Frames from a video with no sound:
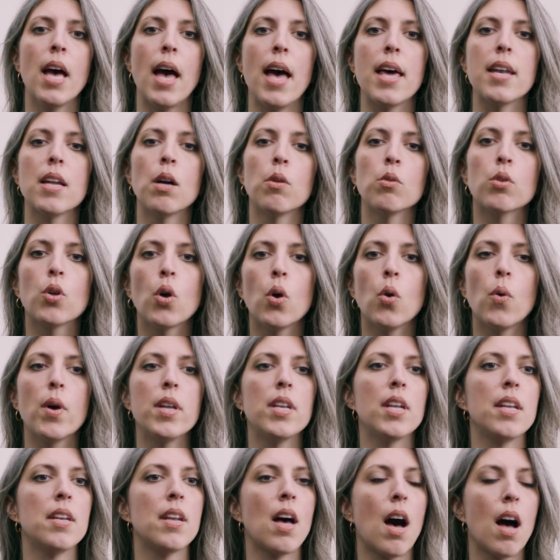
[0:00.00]
And I'll go
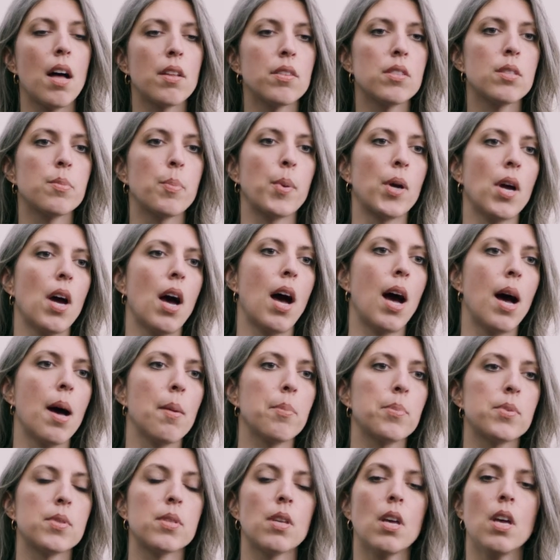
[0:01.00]
and enhance
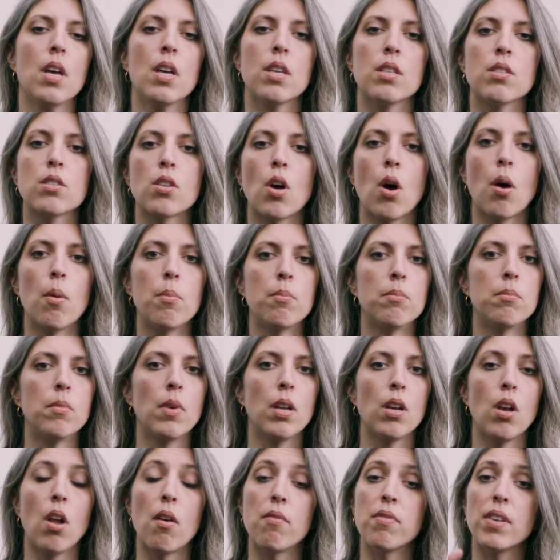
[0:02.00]
perhaps some
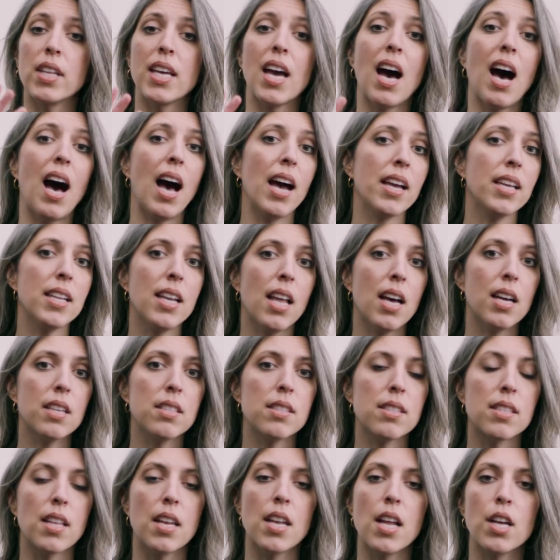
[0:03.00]
lovely
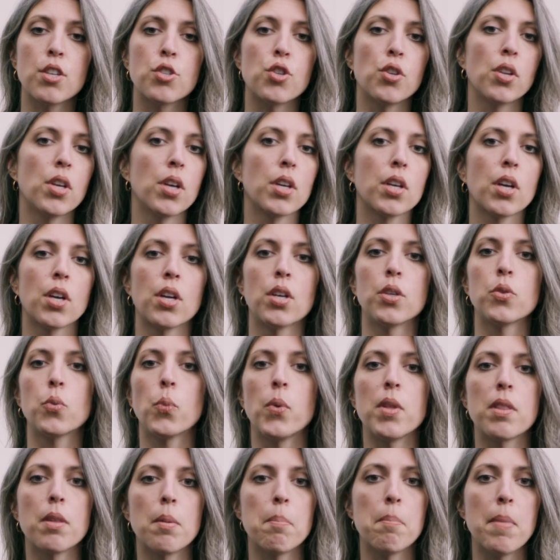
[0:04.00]
highlights that naturally occurred
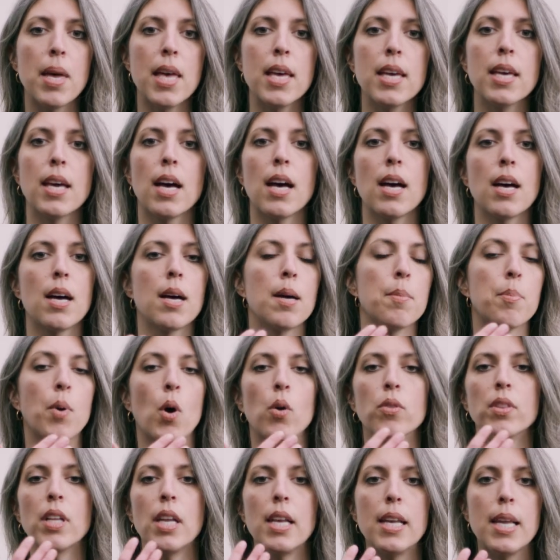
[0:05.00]
with the makeup,
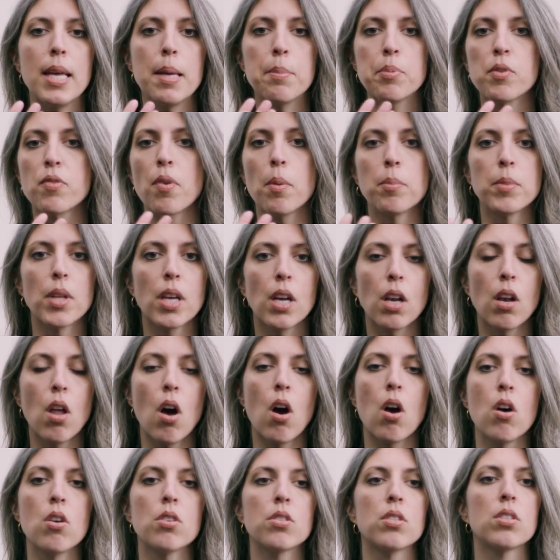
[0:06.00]
on the lips from the
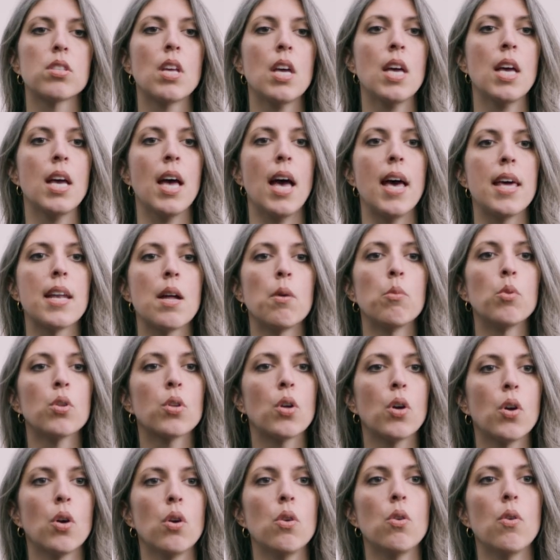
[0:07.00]
gloss. And I will
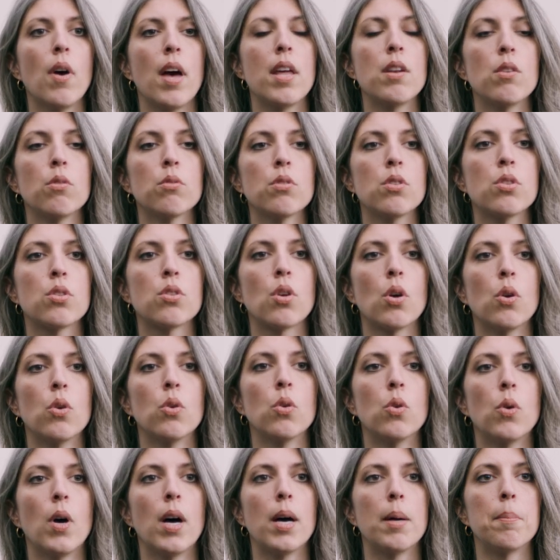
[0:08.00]
go and
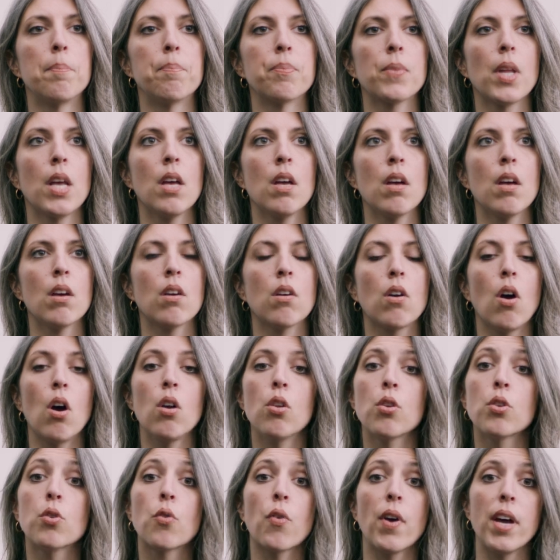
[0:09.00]
also
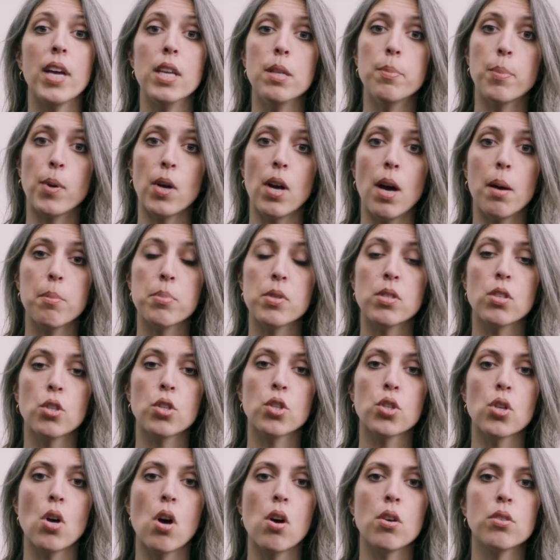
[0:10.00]
color grade perhaps the
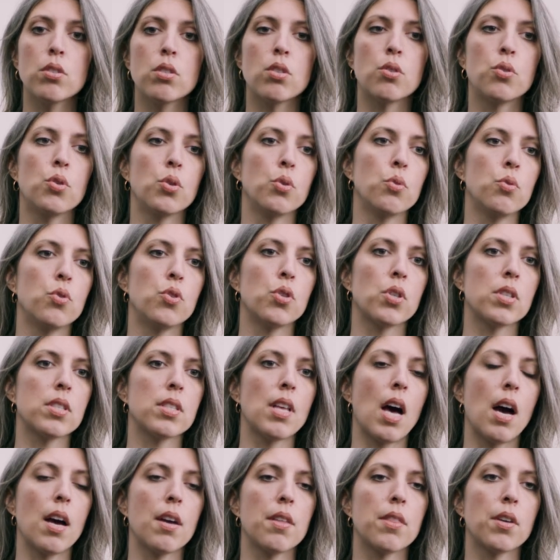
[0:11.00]
shot to
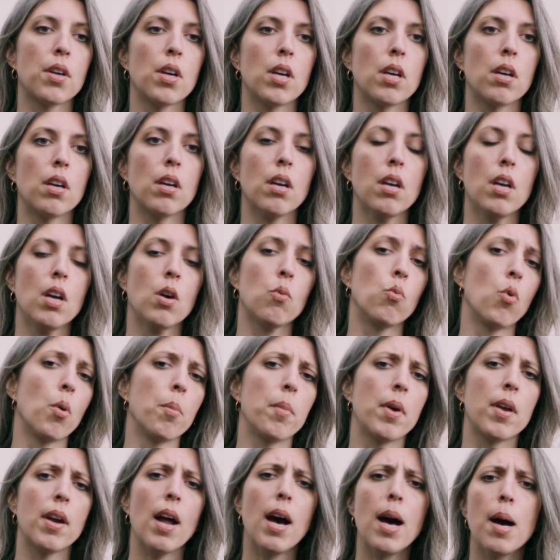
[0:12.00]
just either
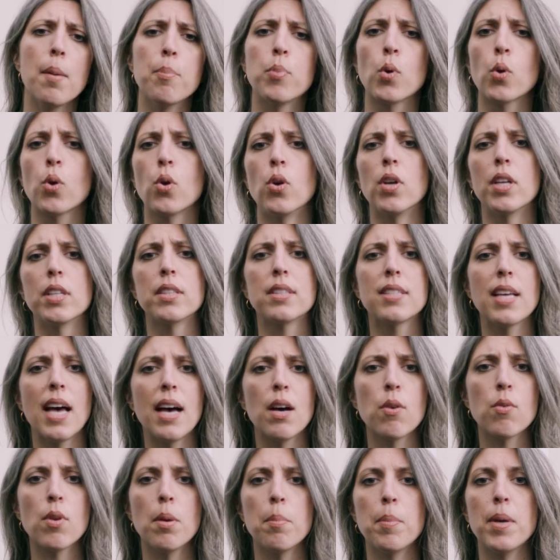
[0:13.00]
warm it up or cool it
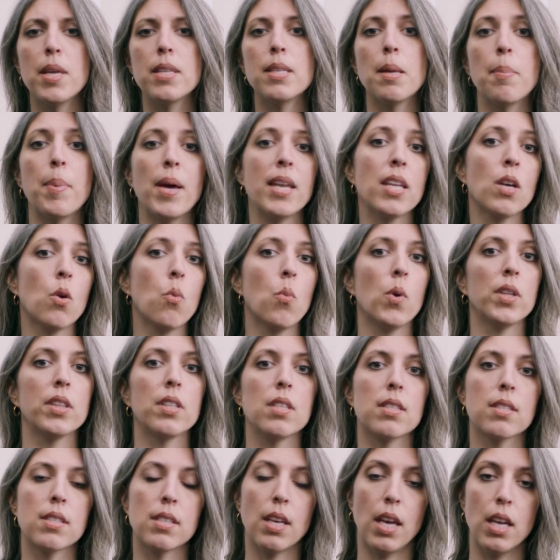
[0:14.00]
down a bit, depending on what
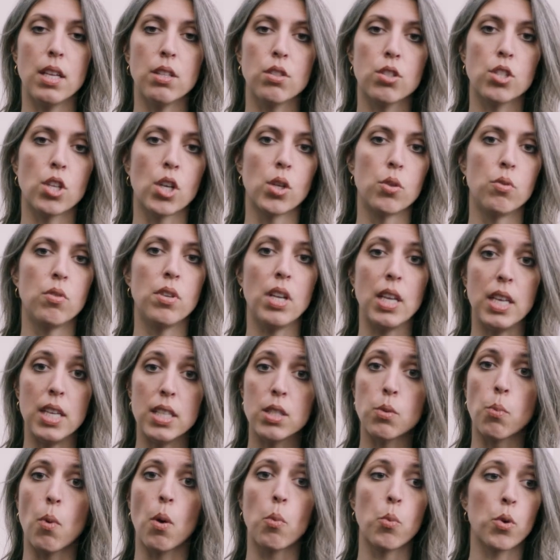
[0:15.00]
the skin tone
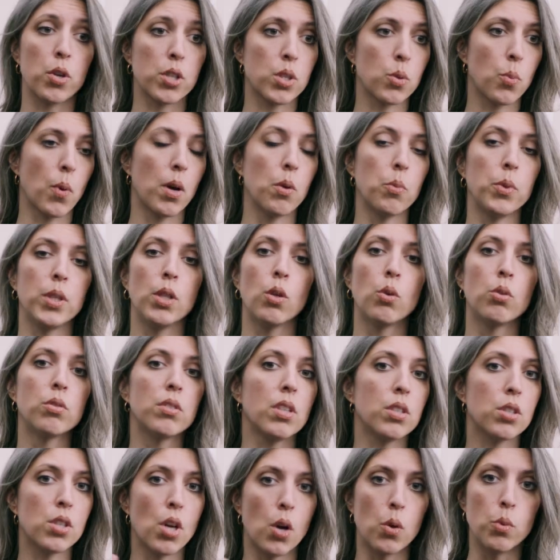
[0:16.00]
needs, what works well with all
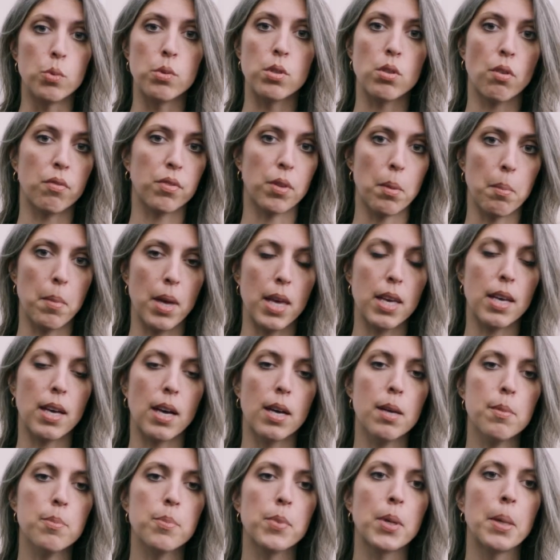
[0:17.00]
the tones of the
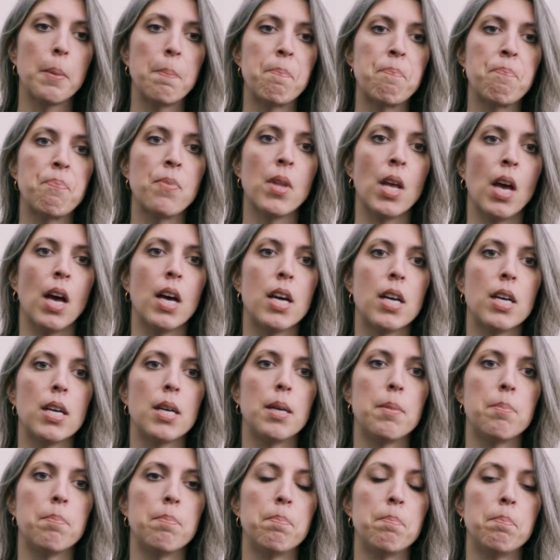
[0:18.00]
makeup.
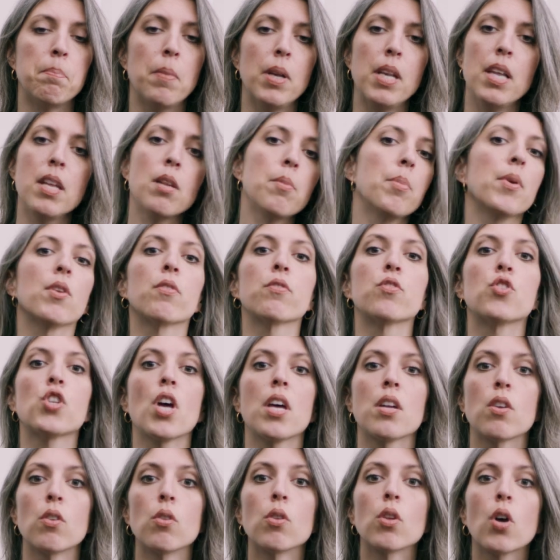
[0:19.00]
A little bit of
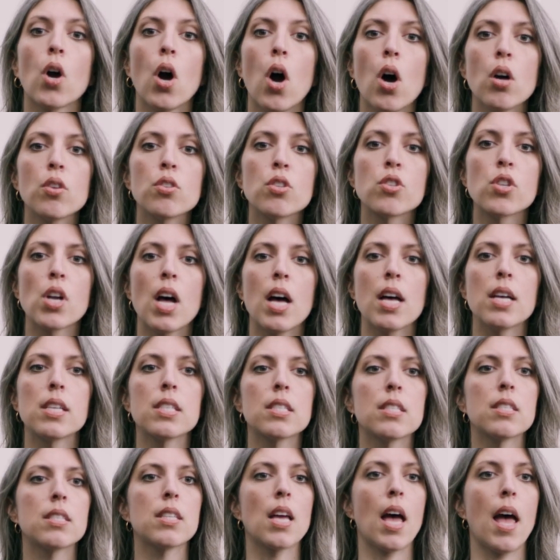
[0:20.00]
general
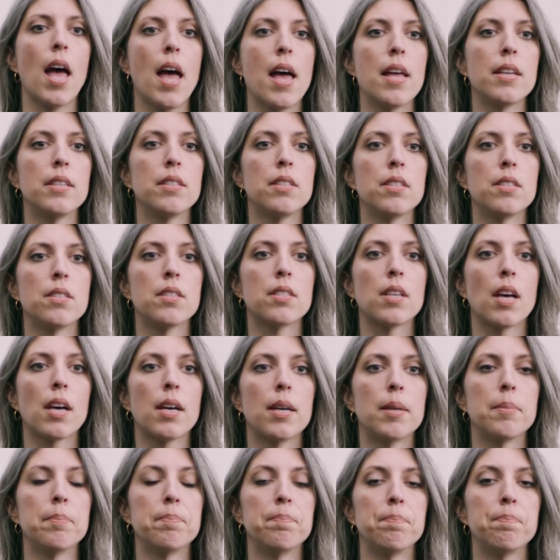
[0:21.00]
contrast, and
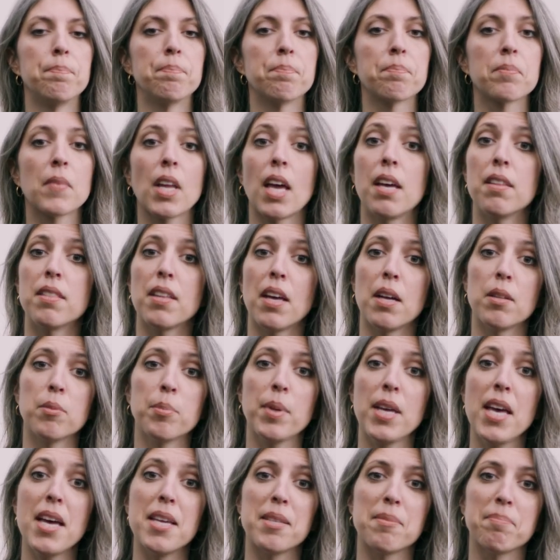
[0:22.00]
that'll
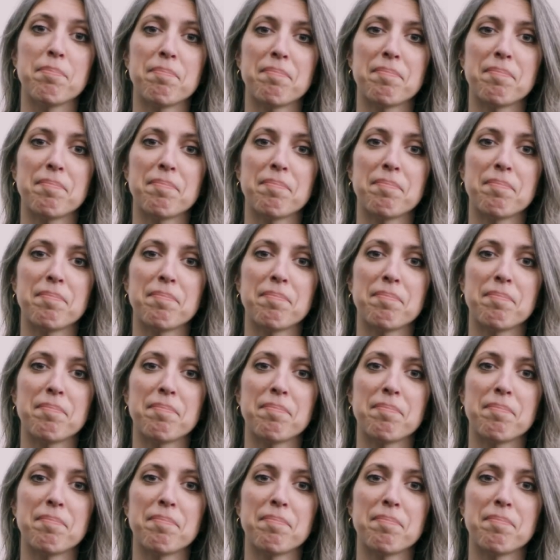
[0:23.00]
be it.